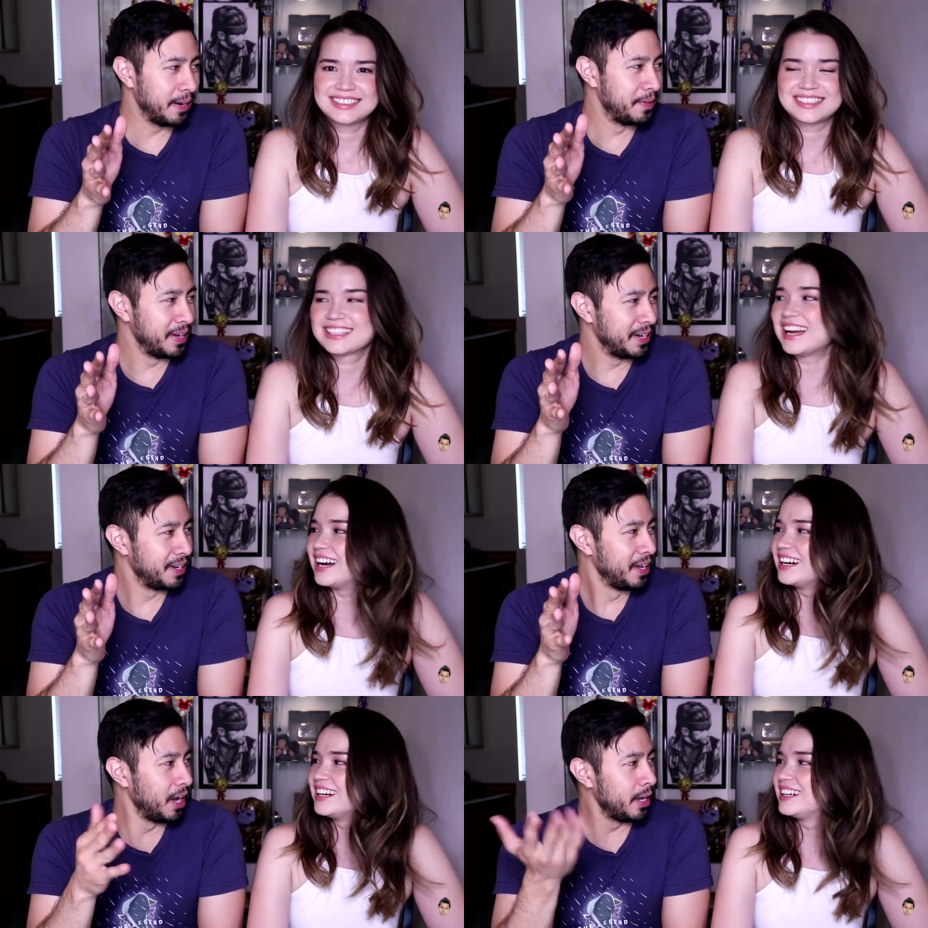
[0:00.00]
Speaker 1: I mean,
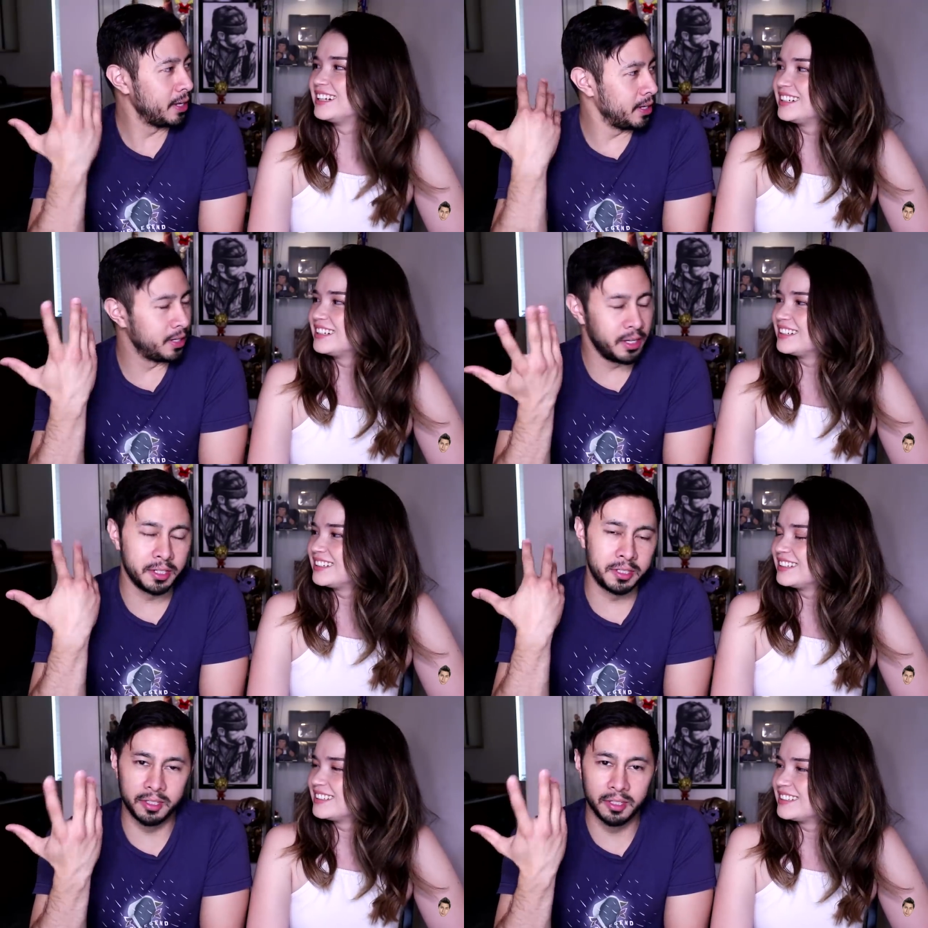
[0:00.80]
yeah. in, in
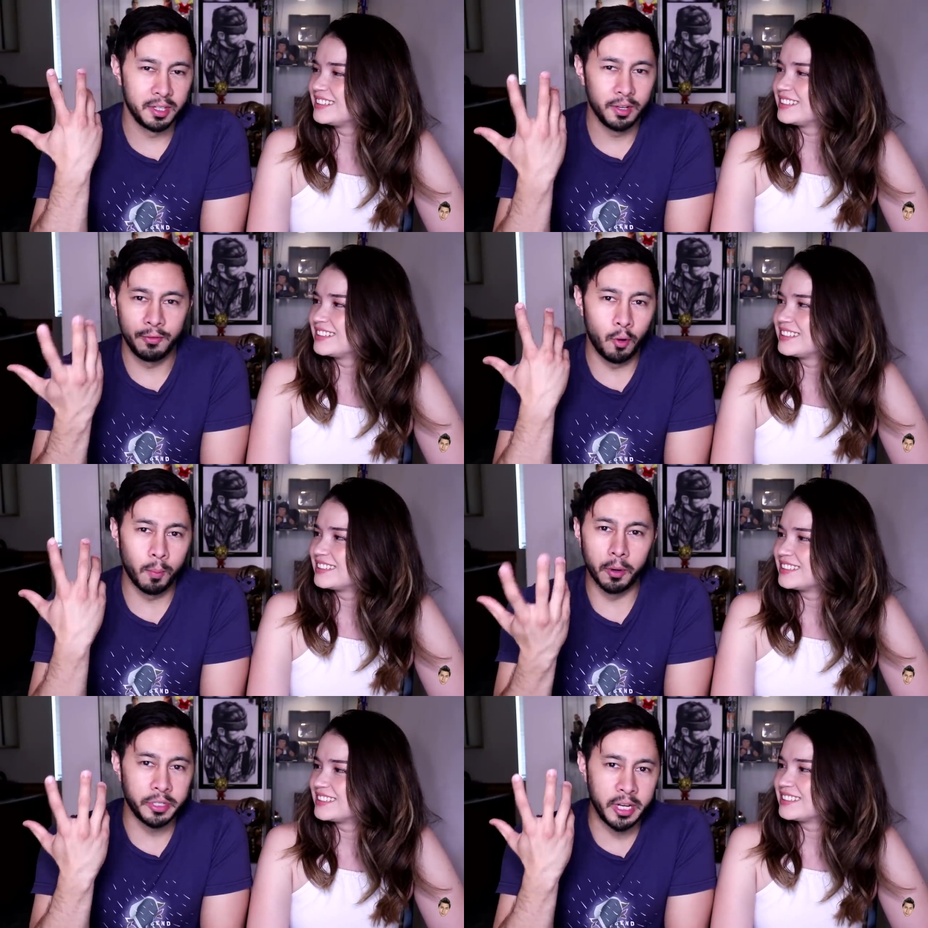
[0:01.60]
his
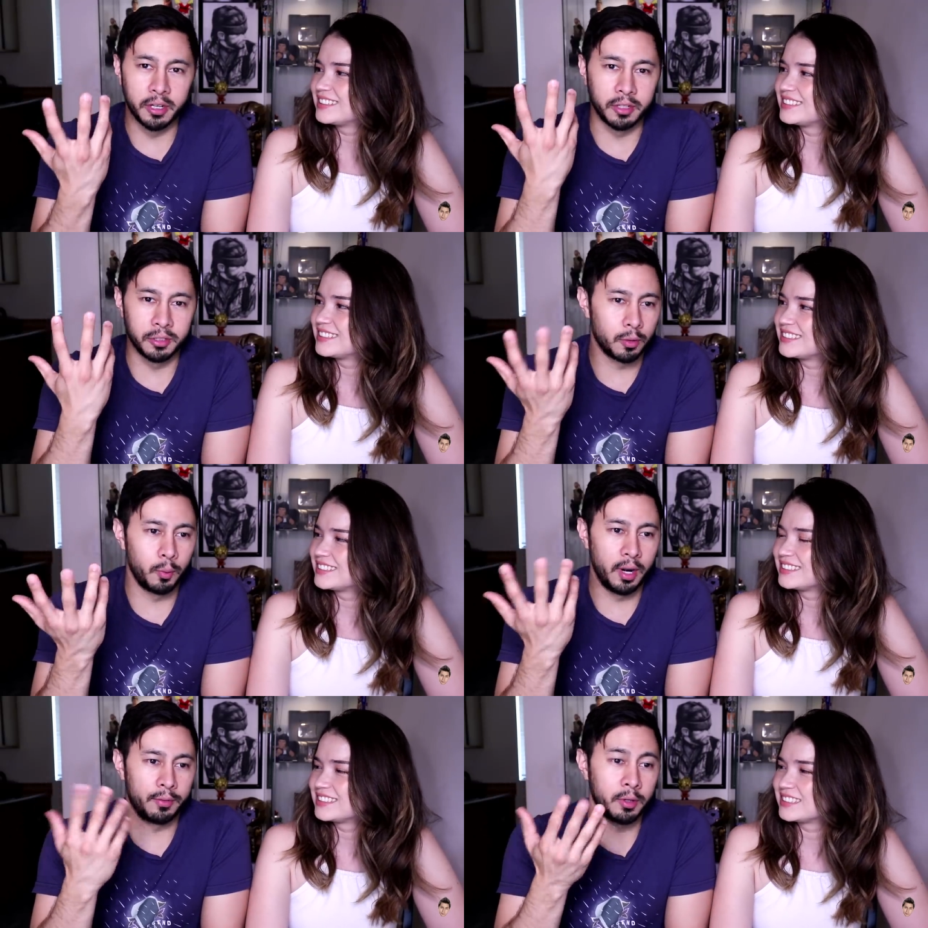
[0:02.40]
former years or
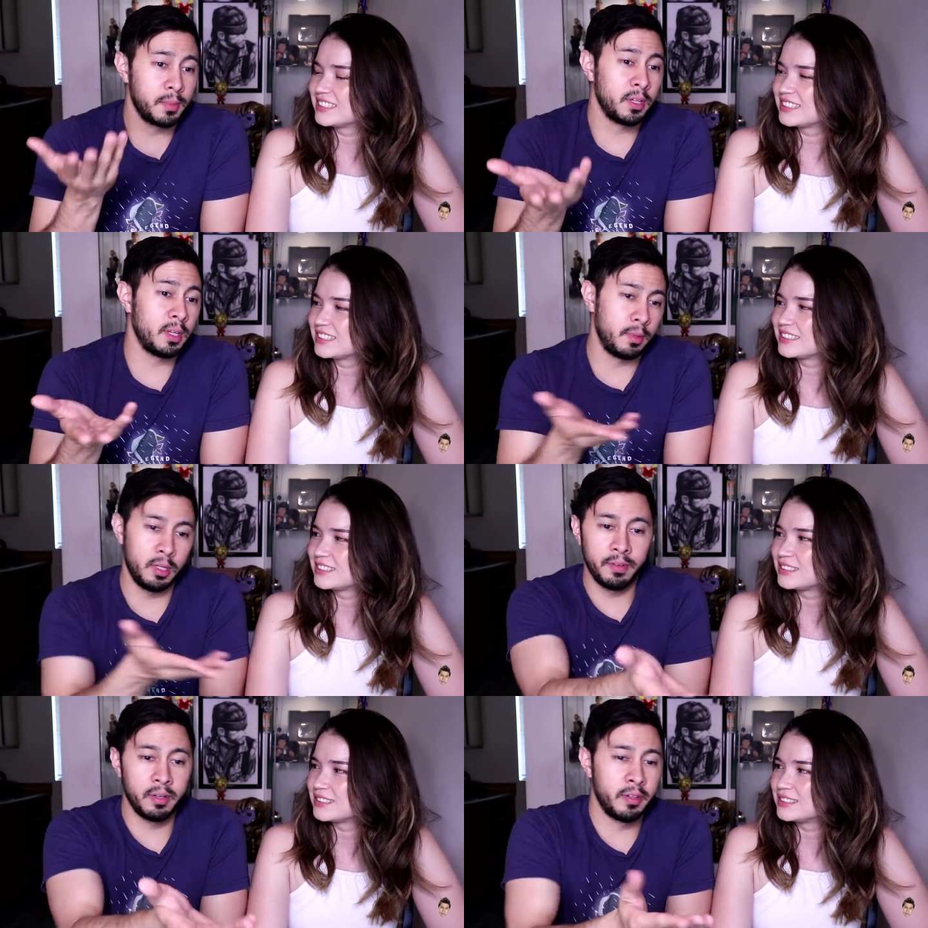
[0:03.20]
whatever, even even